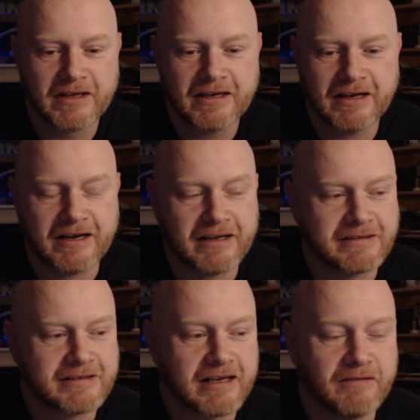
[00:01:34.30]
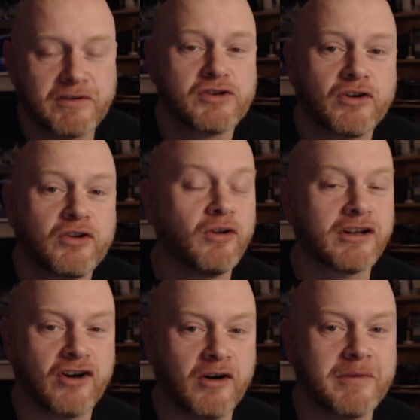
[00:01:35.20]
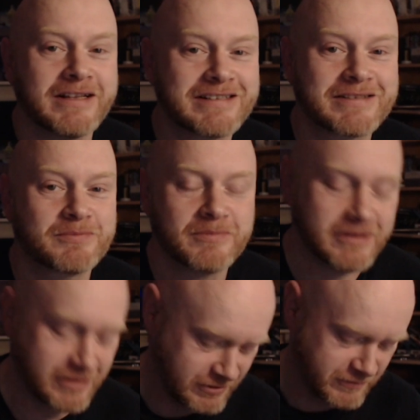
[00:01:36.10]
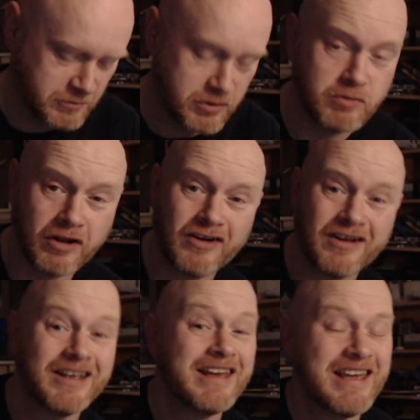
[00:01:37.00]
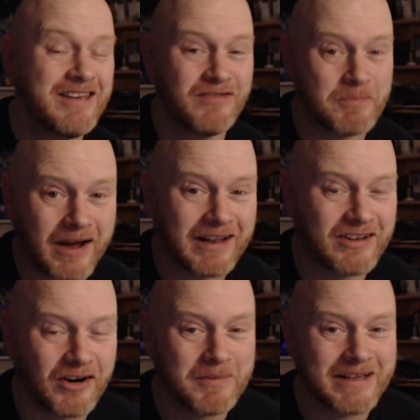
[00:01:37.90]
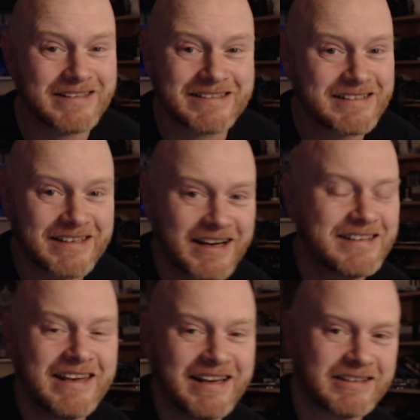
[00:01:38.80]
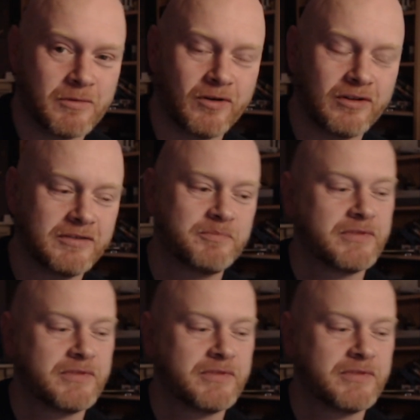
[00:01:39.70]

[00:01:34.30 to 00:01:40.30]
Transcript: And I've enjoyed all the comments from you lot, even the bad comments. I take them all.